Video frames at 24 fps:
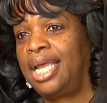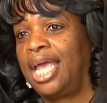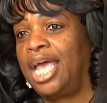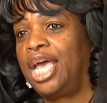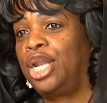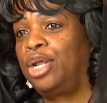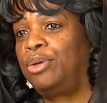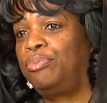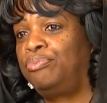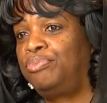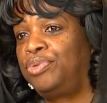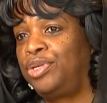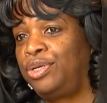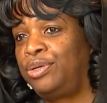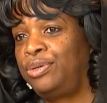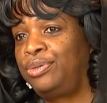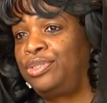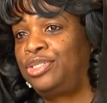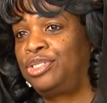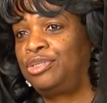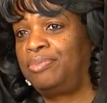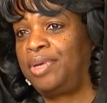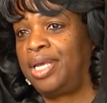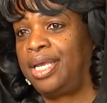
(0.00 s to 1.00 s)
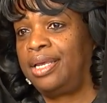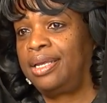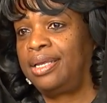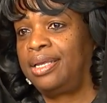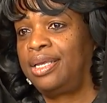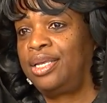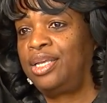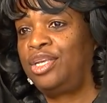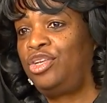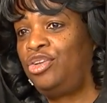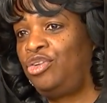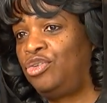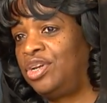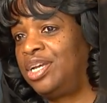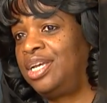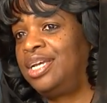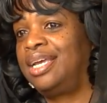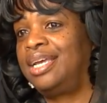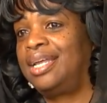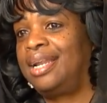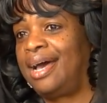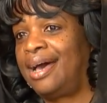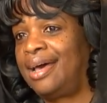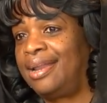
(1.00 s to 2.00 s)
and abuse me. You could
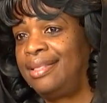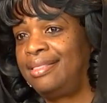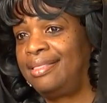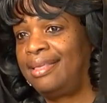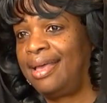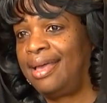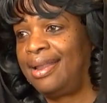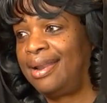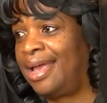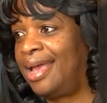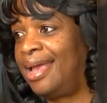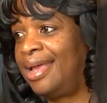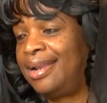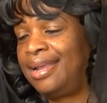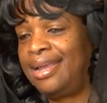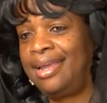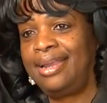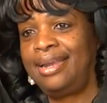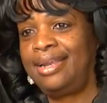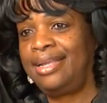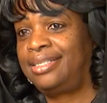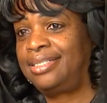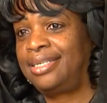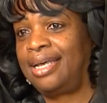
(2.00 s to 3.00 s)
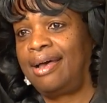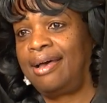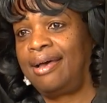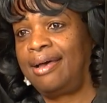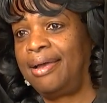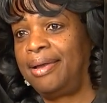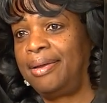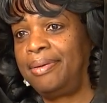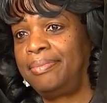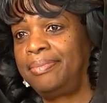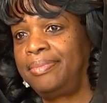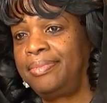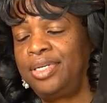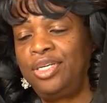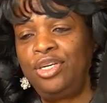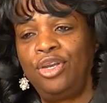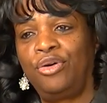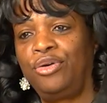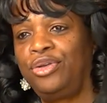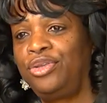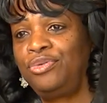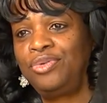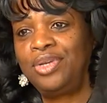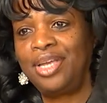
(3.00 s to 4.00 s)
get out of that at any time.
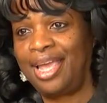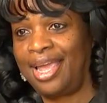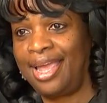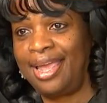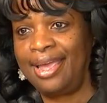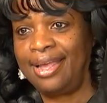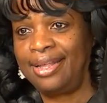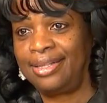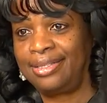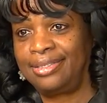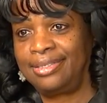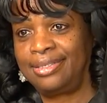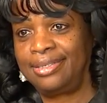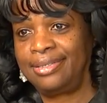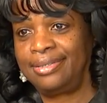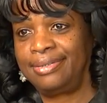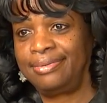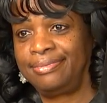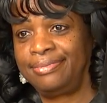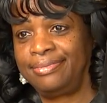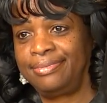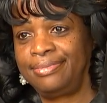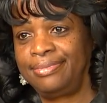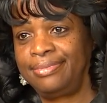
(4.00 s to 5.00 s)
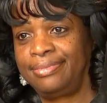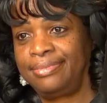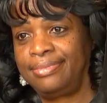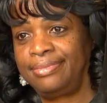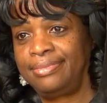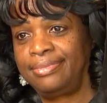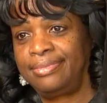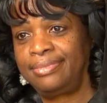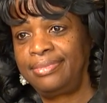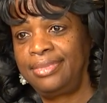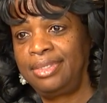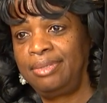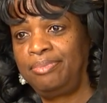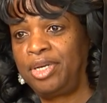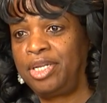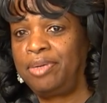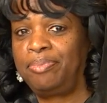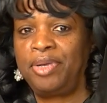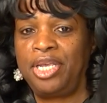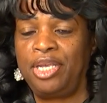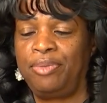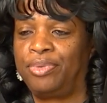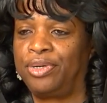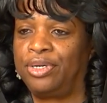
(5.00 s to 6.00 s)
No, you can't.
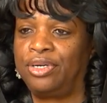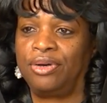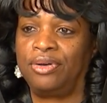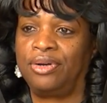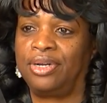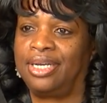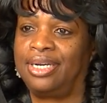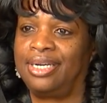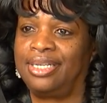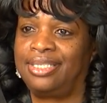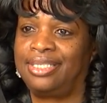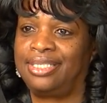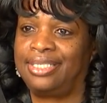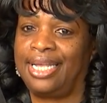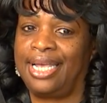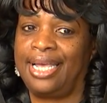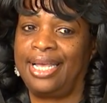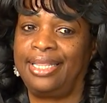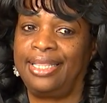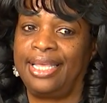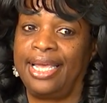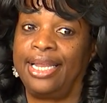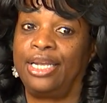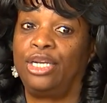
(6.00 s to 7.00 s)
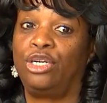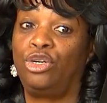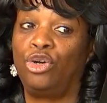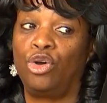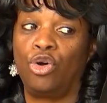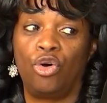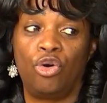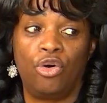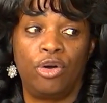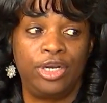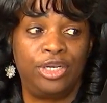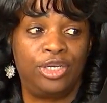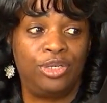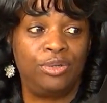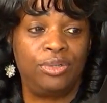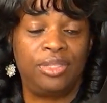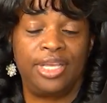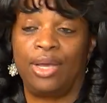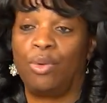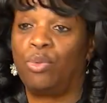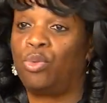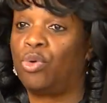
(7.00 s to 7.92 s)
But people don't understand that, nor do they